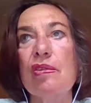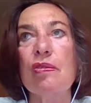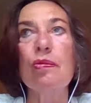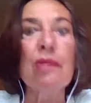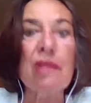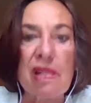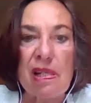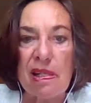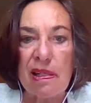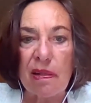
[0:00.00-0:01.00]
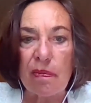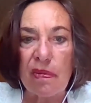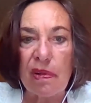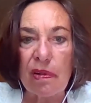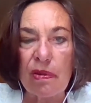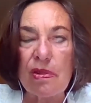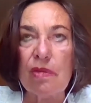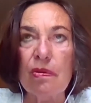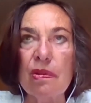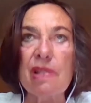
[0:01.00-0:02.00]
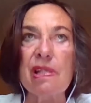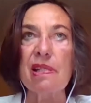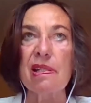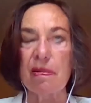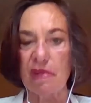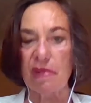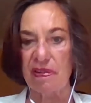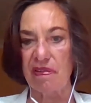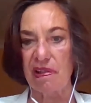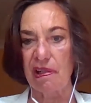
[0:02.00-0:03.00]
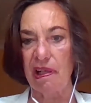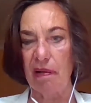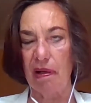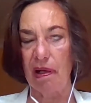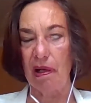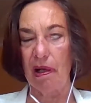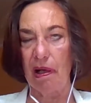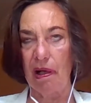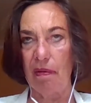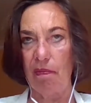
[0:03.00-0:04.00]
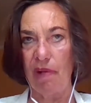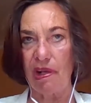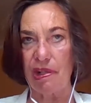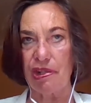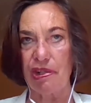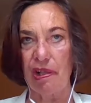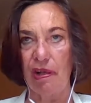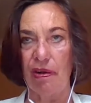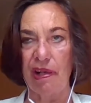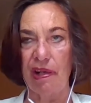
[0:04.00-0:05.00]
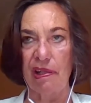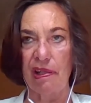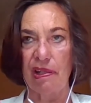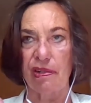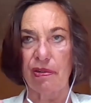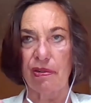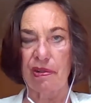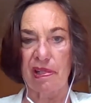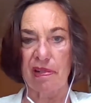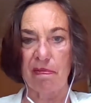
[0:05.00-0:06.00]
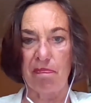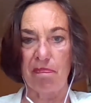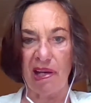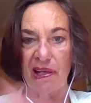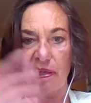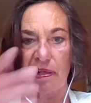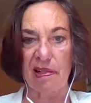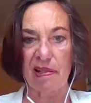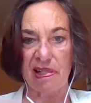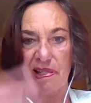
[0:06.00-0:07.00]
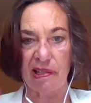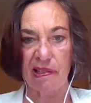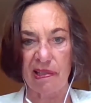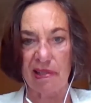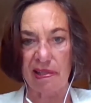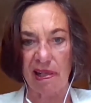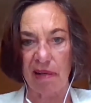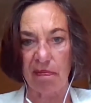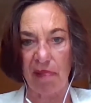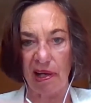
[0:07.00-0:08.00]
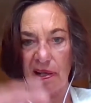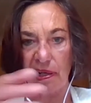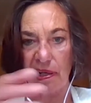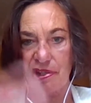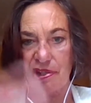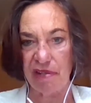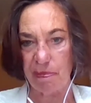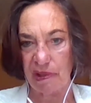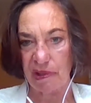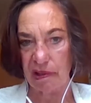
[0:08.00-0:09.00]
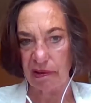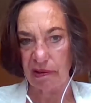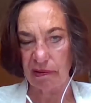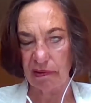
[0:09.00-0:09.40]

our school system, the school system is very much oriented towards mental skills and mental achievement,